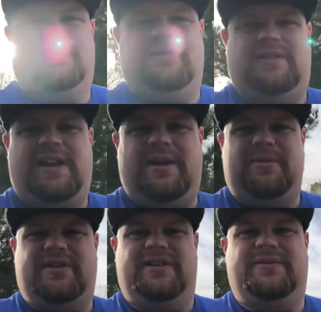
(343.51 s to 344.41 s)
This
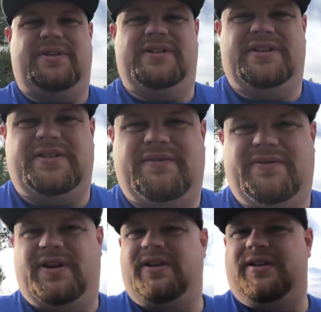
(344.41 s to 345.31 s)
camera on this phone is actually
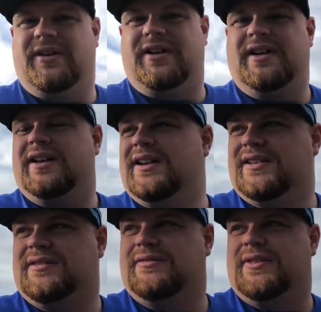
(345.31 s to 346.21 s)
very good. It
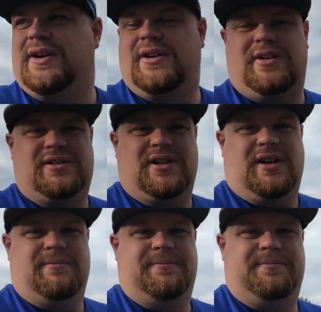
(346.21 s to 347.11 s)
does a very good job.